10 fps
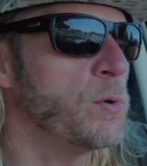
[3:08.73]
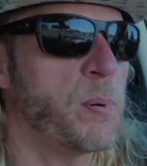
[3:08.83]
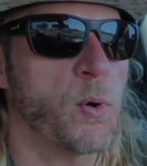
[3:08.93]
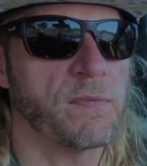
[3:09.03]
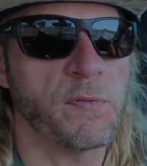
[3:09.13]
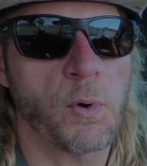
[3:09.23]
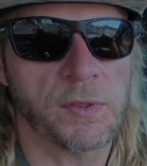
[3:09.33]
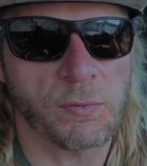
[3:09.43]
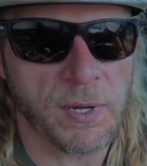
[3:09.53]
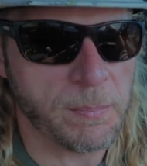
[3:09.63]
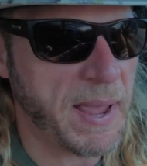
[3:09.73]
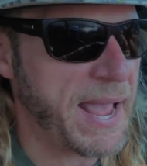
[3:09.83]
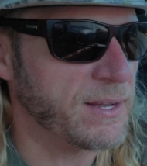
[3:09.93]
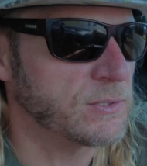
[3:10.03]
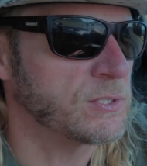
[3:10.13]
2.43
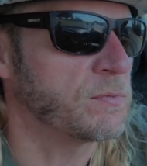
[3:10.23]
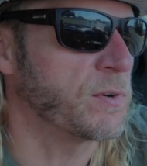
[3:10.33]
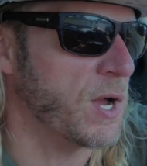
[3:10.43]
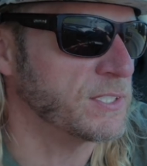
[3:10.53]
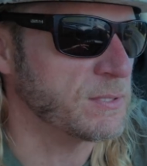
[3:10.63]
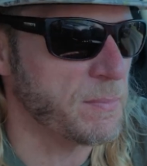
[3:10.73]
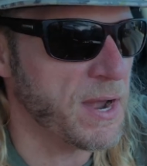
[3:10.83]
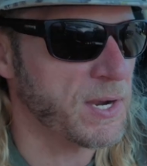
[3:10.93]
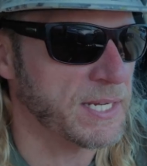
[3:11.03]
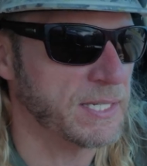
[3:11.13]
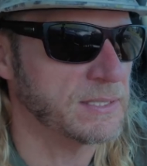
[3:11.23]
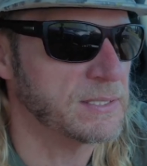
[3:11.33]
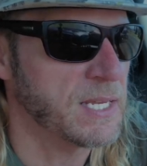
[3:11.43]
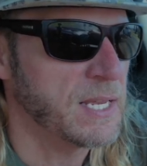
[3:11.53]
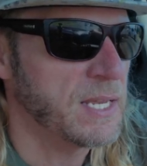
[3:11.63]
pounds for us
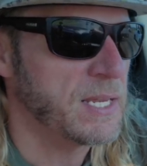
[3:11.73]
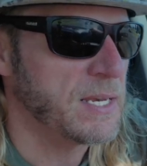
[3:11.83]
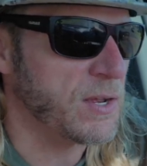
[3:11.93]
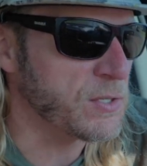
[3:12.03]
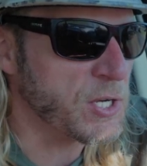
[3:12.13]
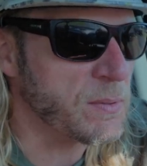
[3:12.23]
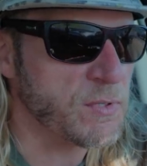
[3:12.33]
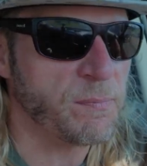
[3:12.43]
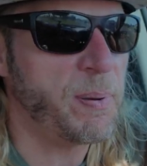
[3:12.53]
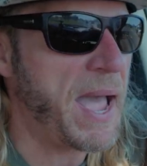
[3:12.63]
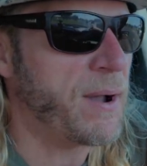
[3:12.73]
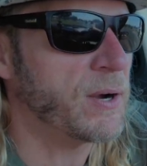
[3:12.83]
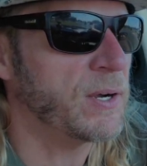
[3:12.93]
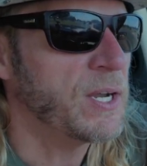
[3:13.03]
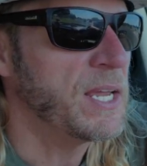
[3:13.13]
Americans. Now in terms of
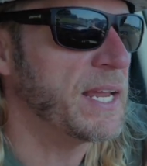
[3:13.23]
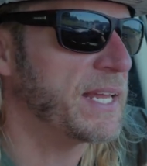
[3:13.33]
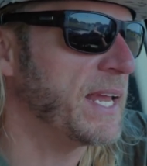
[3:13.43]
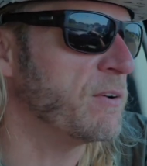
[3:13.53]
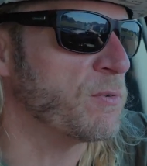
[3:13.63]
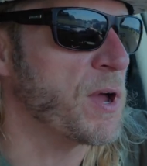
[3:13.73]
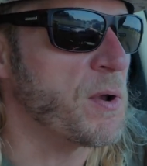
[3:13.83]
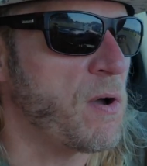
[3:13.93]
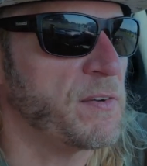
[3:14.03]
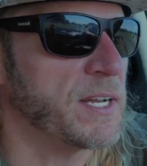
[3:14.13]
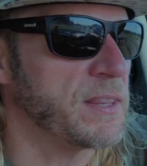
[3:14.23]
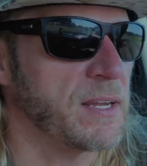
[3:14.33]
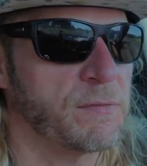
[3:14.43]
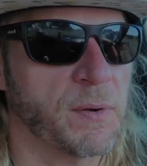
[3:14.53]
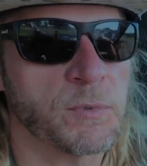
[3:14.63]
power, it can run off anything